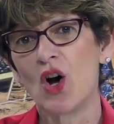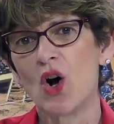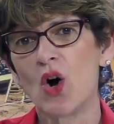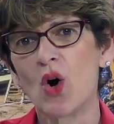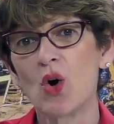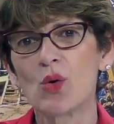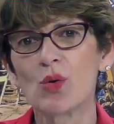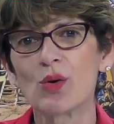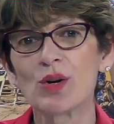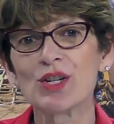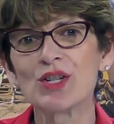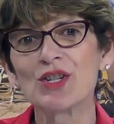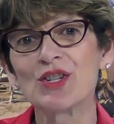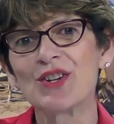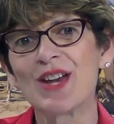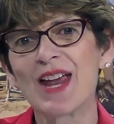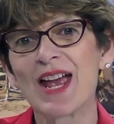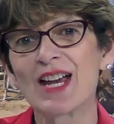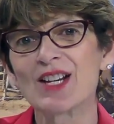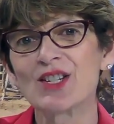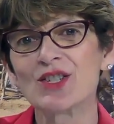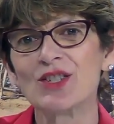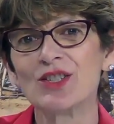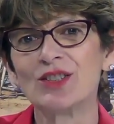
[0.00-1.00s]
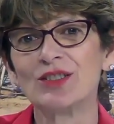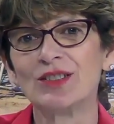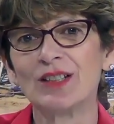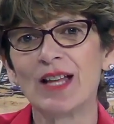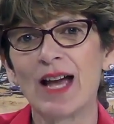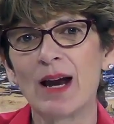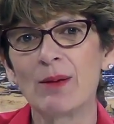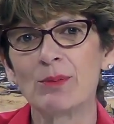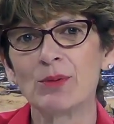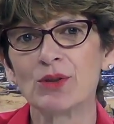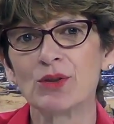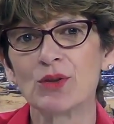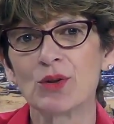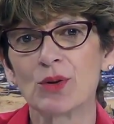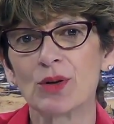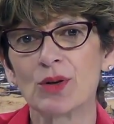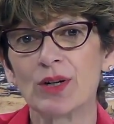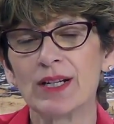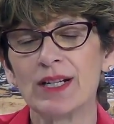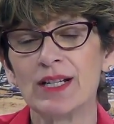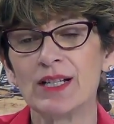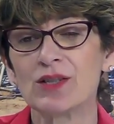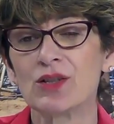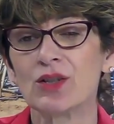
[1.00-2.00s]
Oak Ridge National
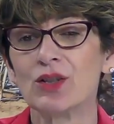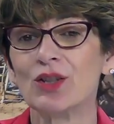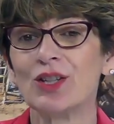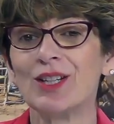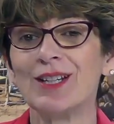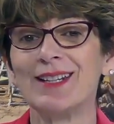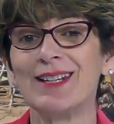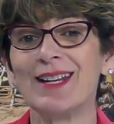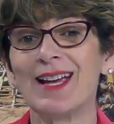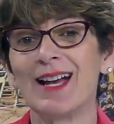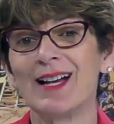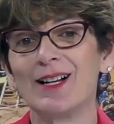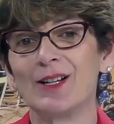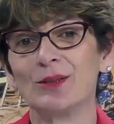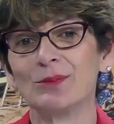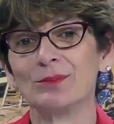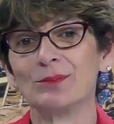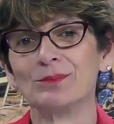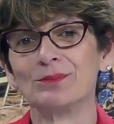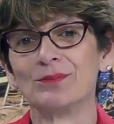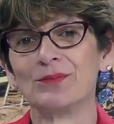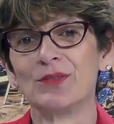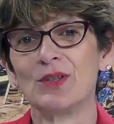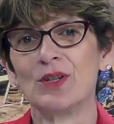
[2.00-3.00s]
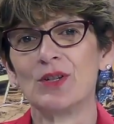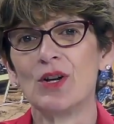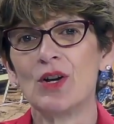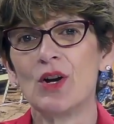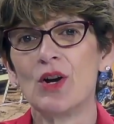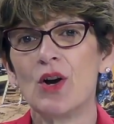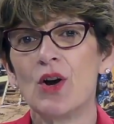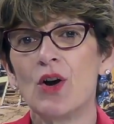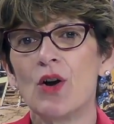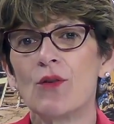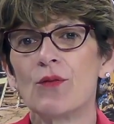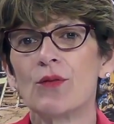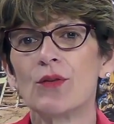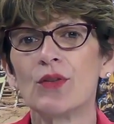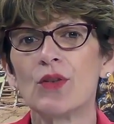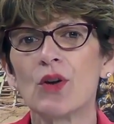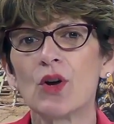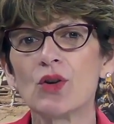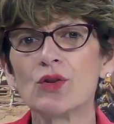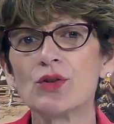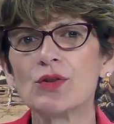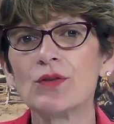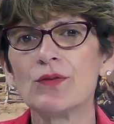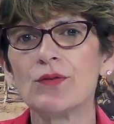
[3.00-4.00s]
Laboratory is looking to help. For
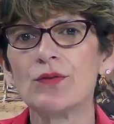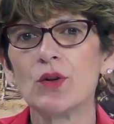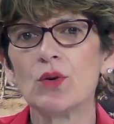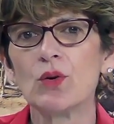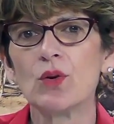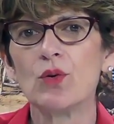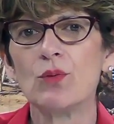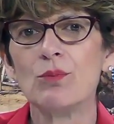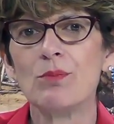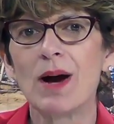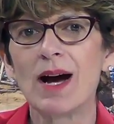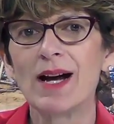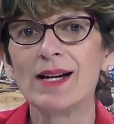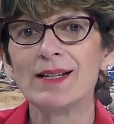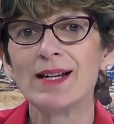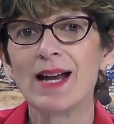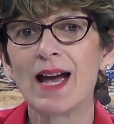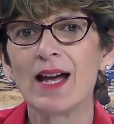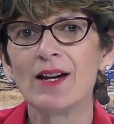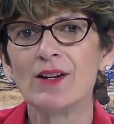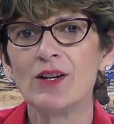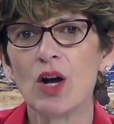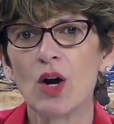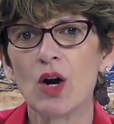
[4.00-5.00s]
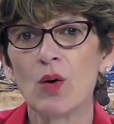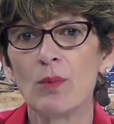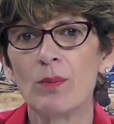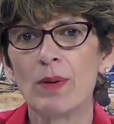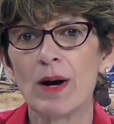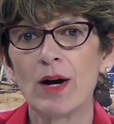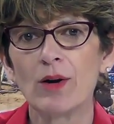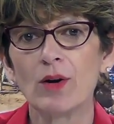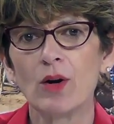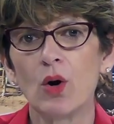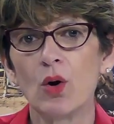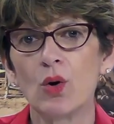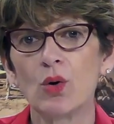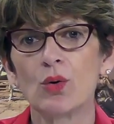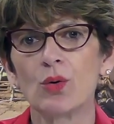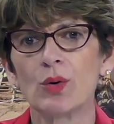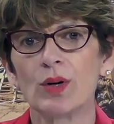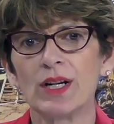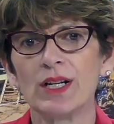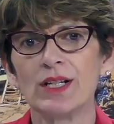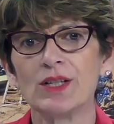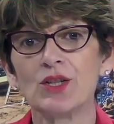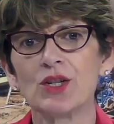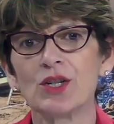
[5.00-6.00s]
those of you who might not know about Oak
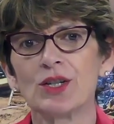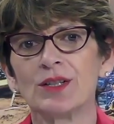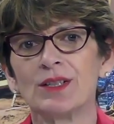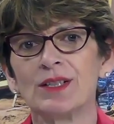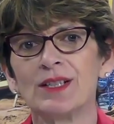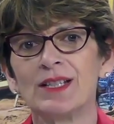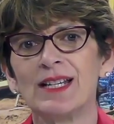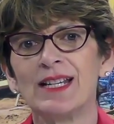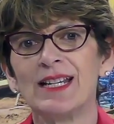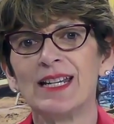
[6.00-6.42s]
Ridge,